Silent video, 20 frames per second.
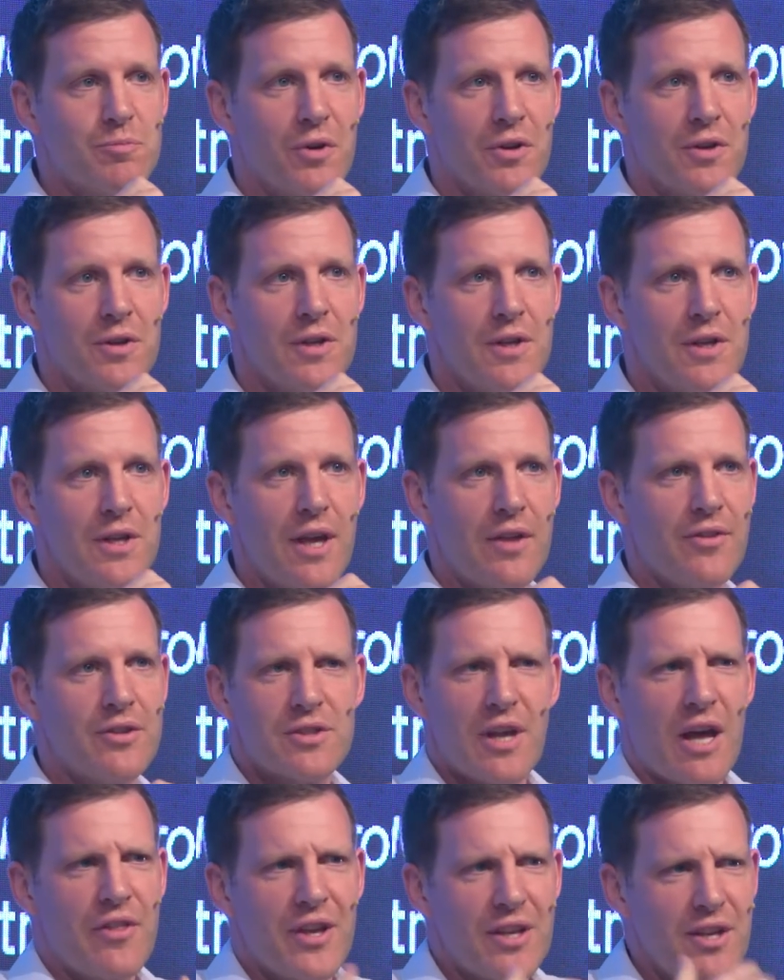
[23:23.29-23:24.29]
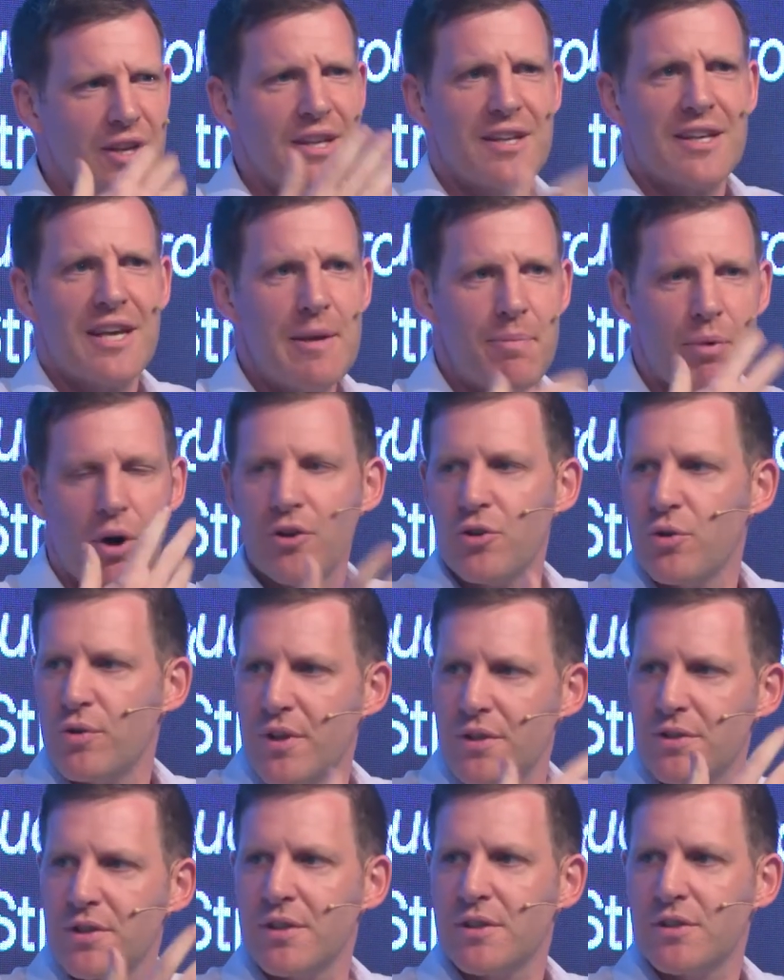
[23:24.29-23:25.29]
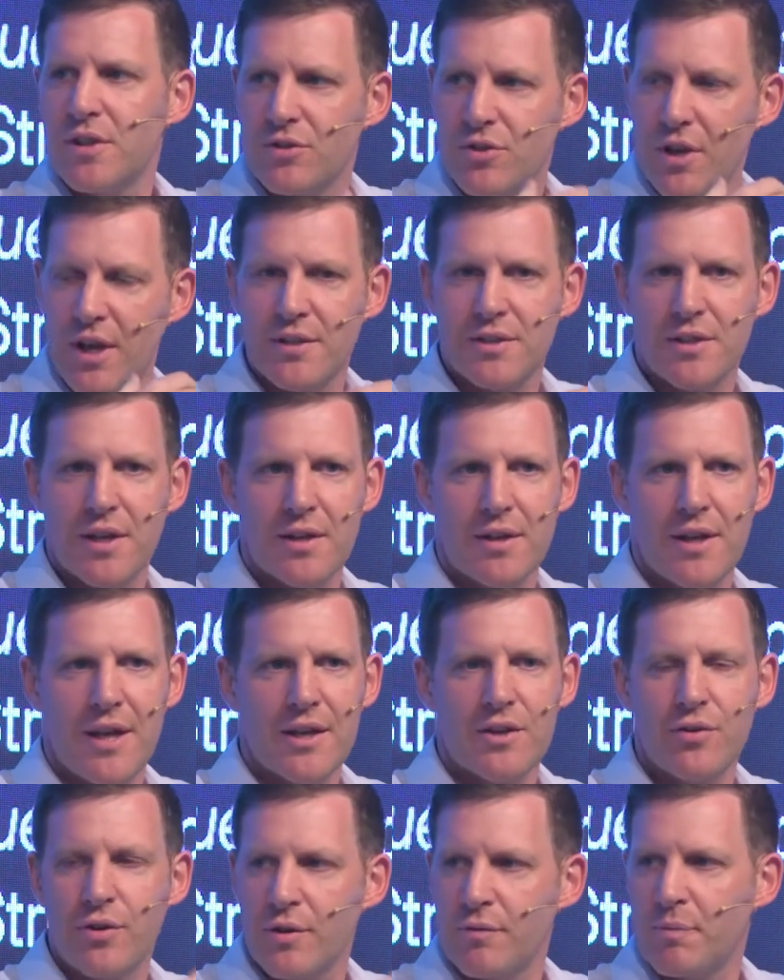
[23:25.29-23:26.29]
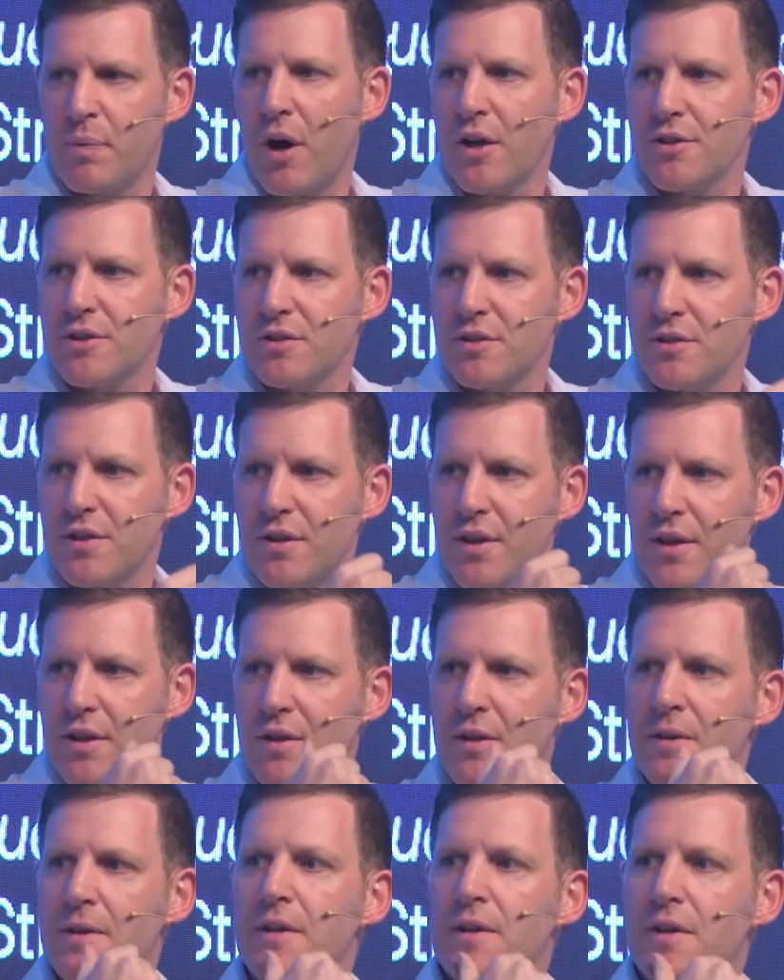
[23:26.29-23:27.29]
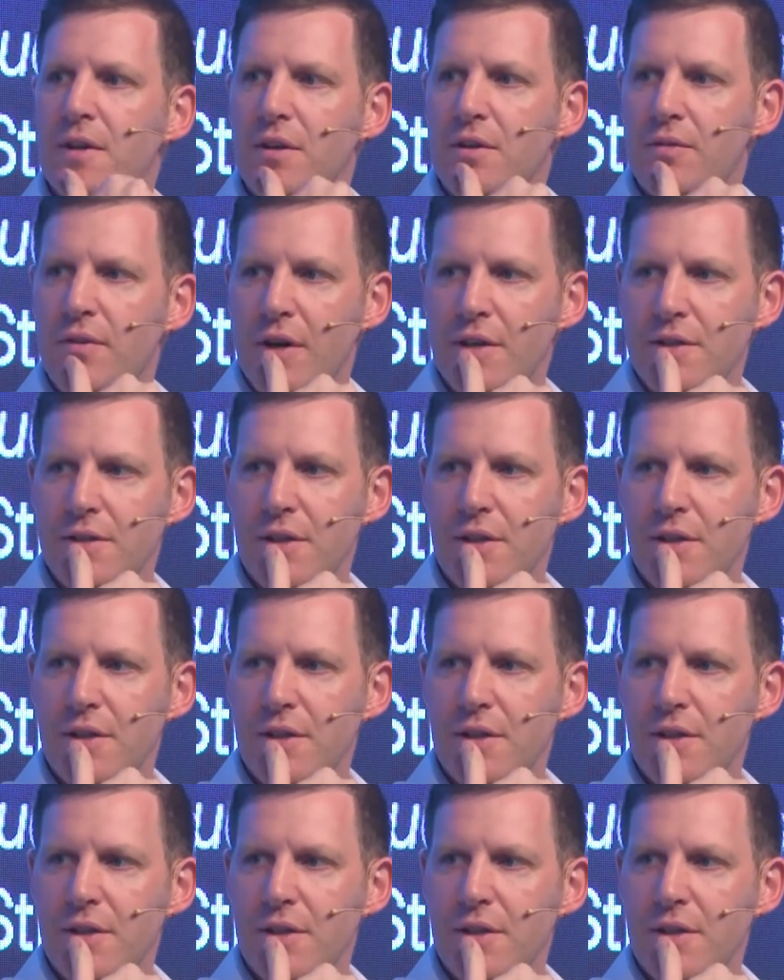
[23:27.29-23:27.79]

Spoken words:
But yeah, I think you can keep on doing this, and it's an iterative process, I think, fair to say.